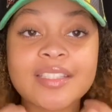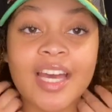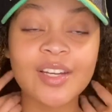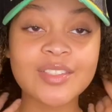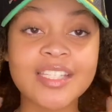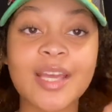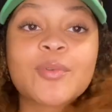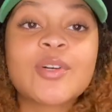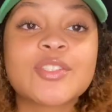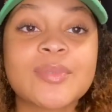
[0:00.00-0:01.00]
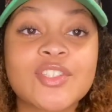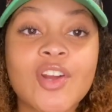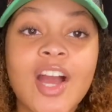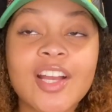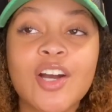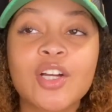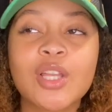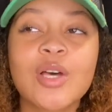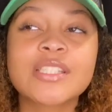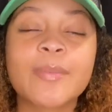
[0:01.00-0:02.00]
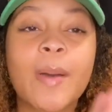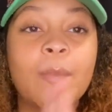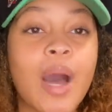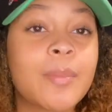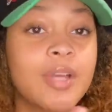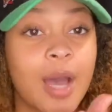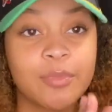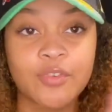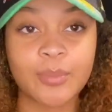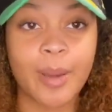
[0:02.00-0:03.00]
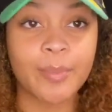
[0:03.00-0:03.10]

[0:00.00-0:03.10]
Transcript: title, today I'm going to be trying on clothes that my mom got me for my